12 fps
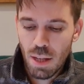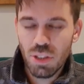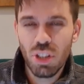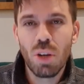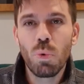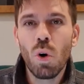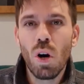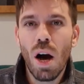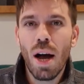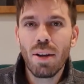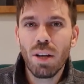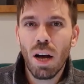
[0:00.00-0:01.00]
Do you know what?
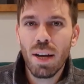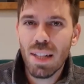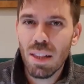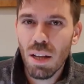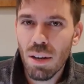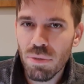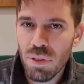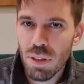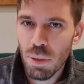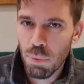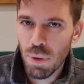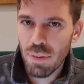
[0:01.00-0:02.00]
I, I
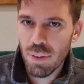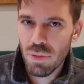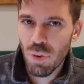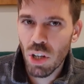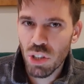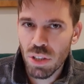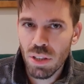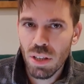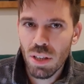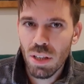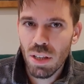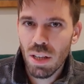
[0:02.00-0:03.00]
loved the previous
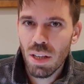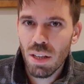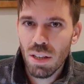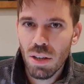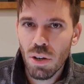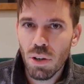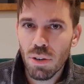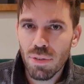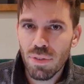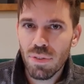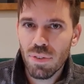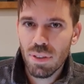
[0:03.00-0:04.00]
version
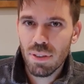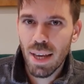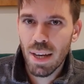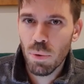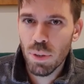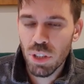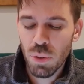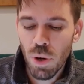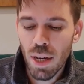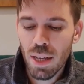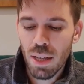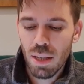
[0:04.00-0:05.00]
of Tailwind
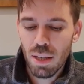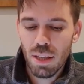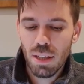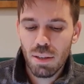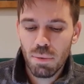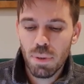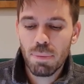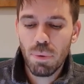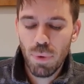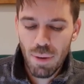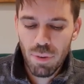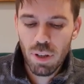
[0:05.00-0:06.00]
UI. We, maybe
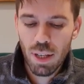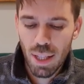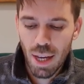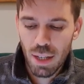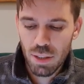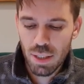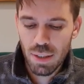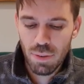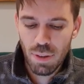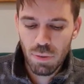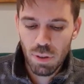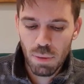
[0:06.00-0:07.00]
we have a look at that, actually, if
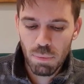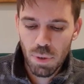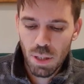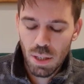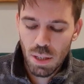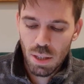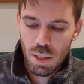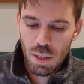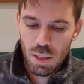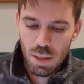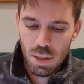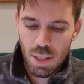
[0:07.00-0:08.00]
they've got them.
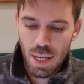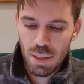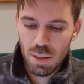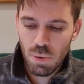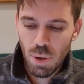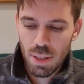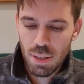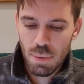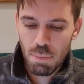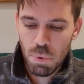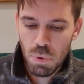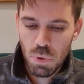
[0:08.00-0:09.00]
That's quite
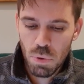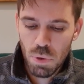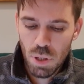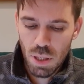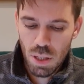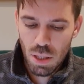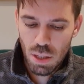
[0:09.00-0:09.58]
simple.